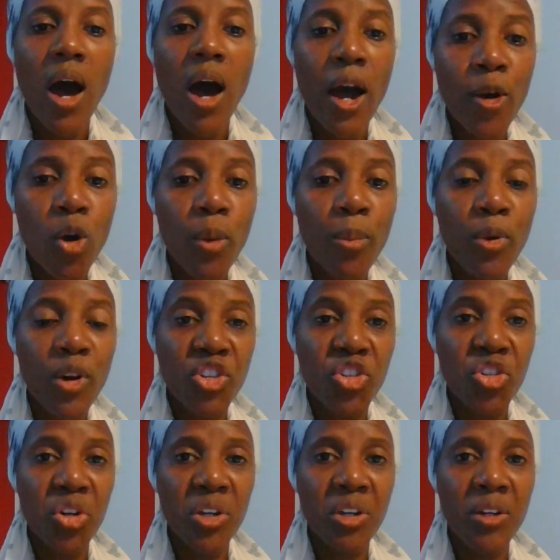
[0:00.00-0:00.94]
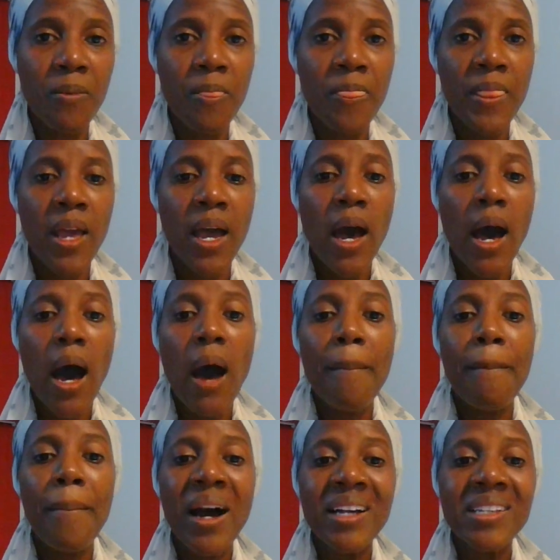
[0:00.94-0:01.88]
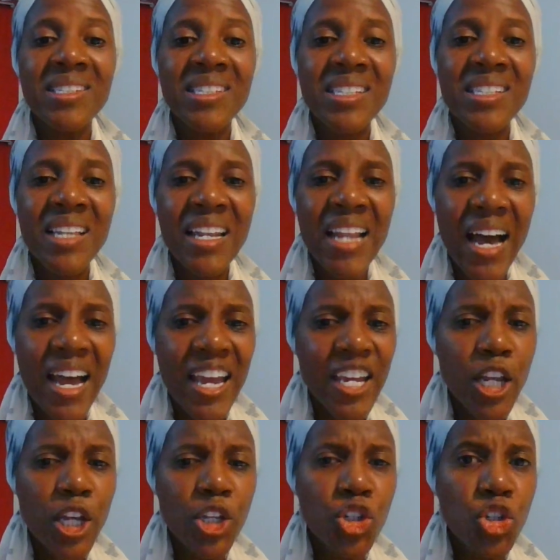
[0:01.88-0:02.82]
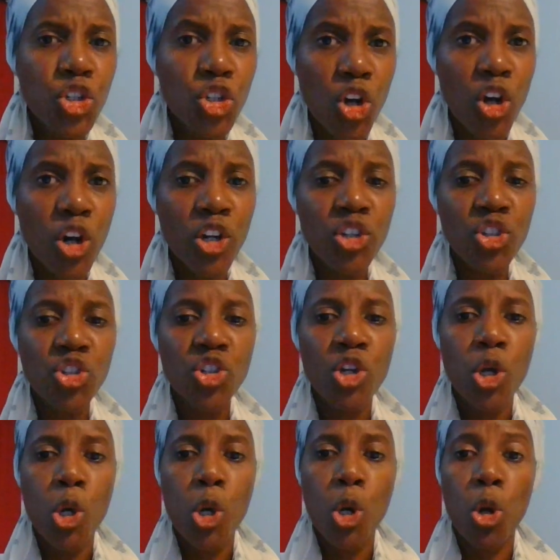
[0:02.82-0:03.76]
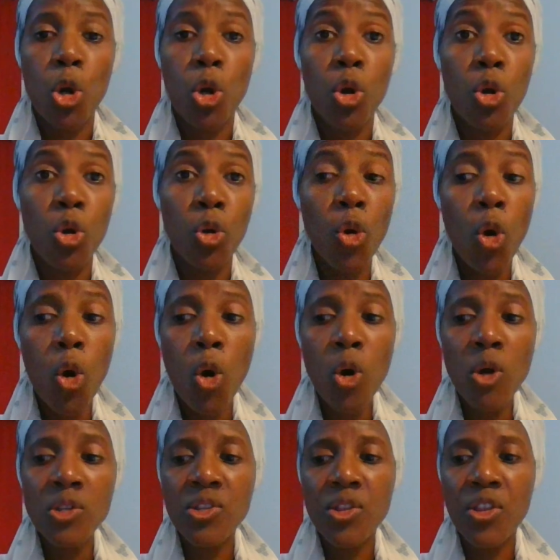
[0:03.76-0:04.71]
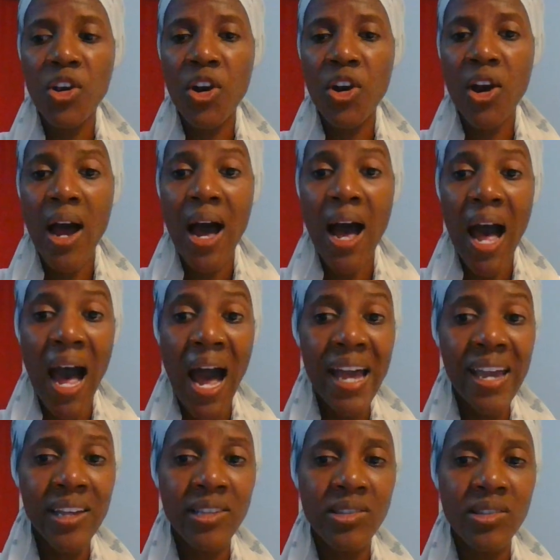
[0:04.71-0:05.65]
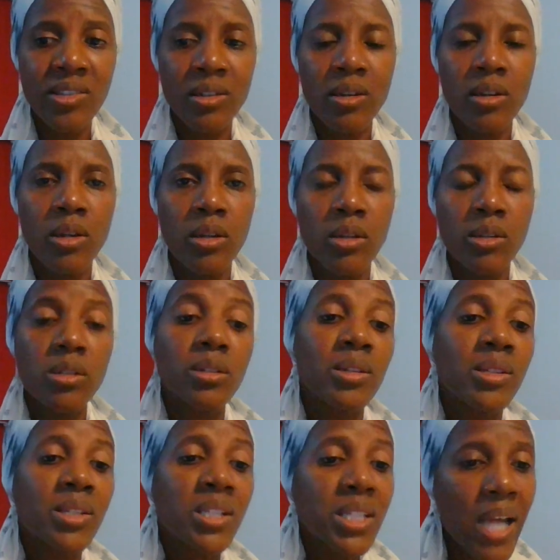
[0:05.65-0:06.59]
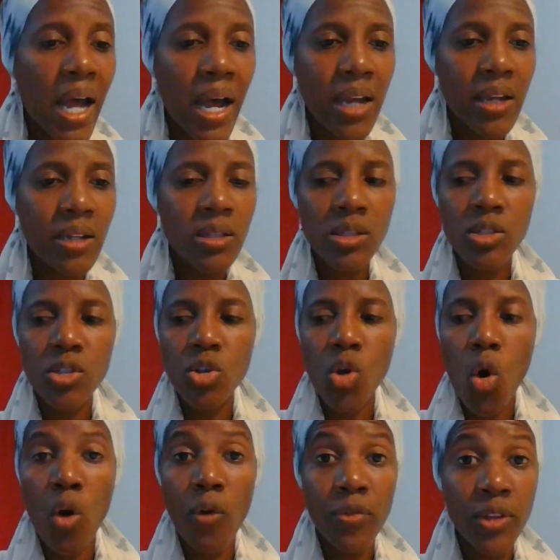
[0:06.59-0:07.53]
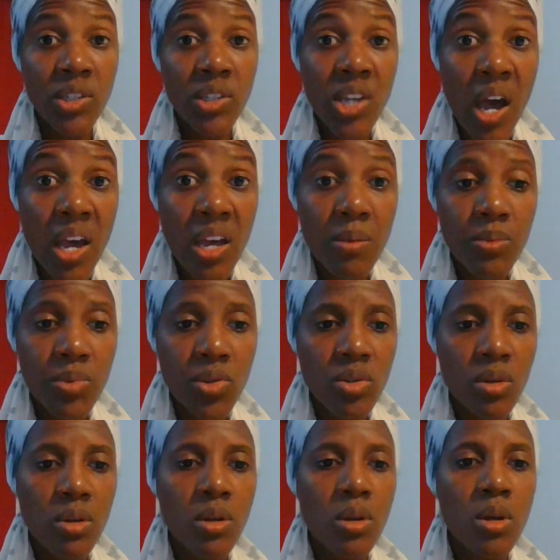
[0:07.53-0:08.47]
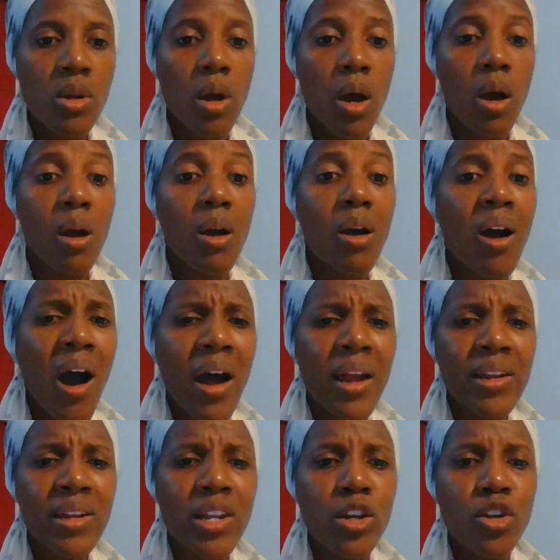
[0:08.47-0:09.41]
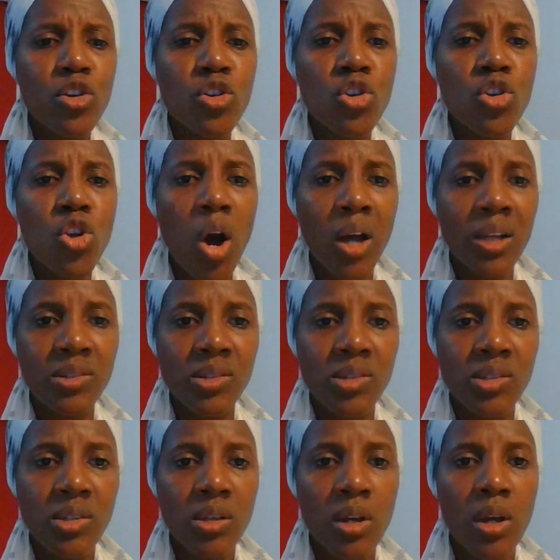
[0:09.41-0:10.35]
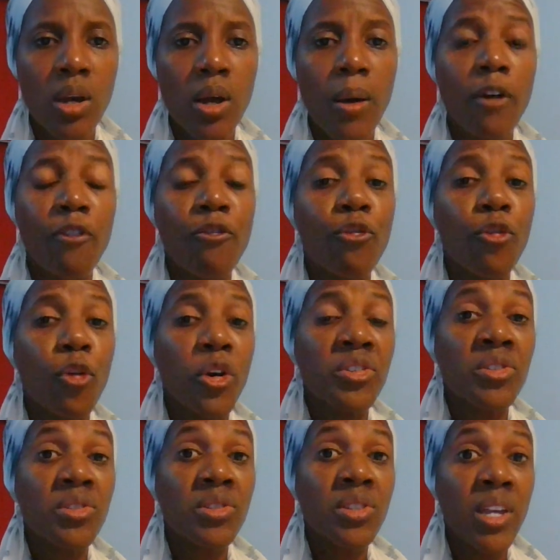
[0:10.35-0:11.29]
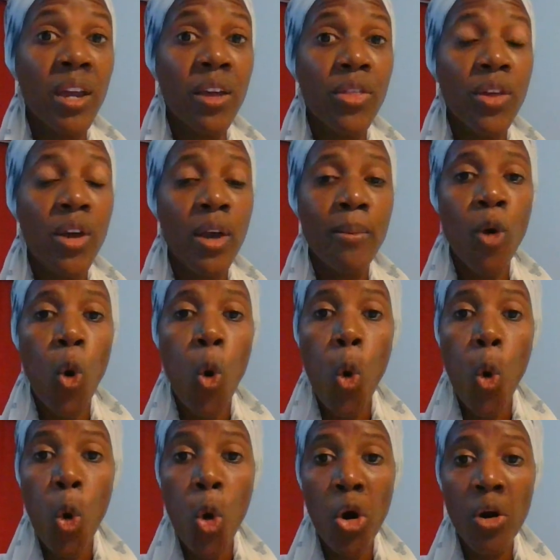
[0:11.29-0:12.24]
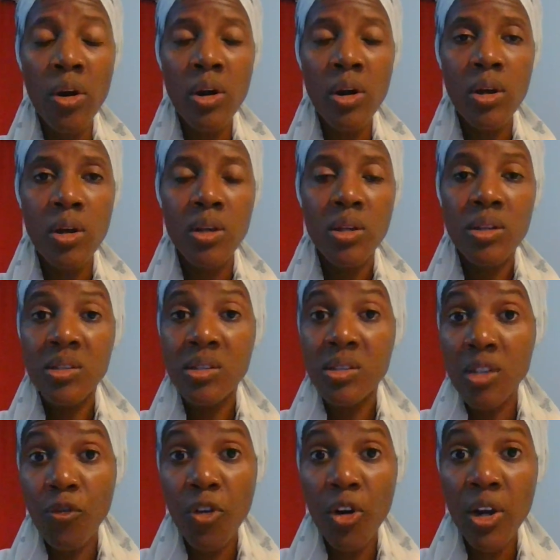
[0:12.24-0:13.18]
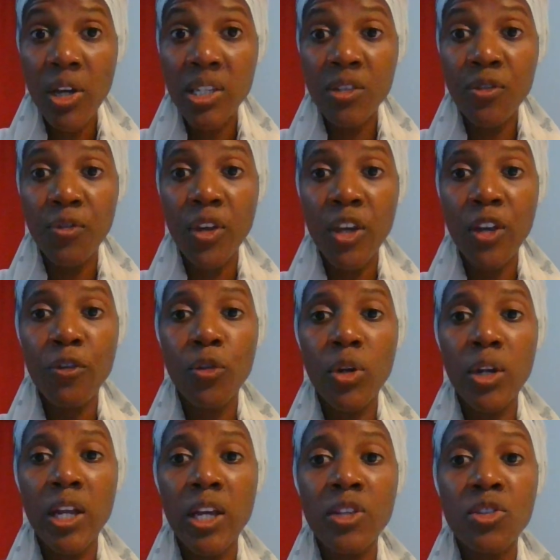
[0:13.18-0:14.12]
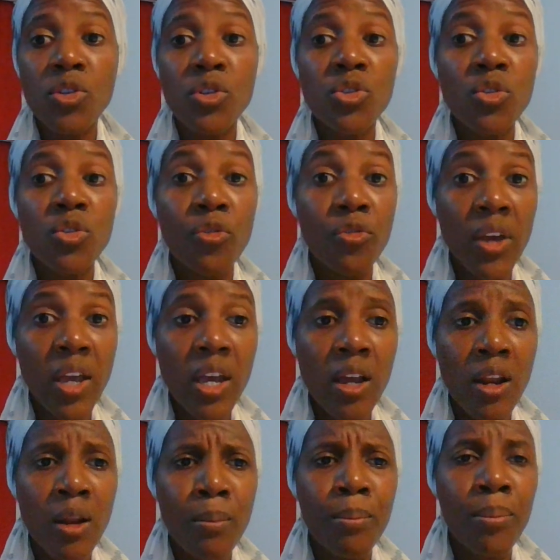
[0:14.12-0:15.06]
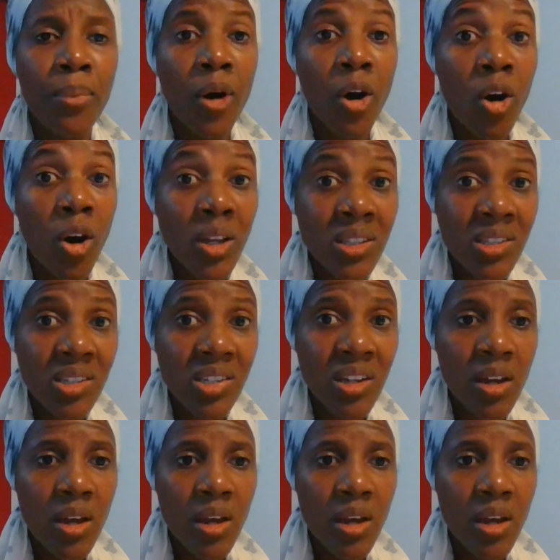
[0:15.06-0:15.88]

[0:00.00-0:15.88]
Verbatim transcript: and oppression. A backsliding church closed their eyes to the signs of the times. God did not forsake them or suffer his faithfulness to fail, but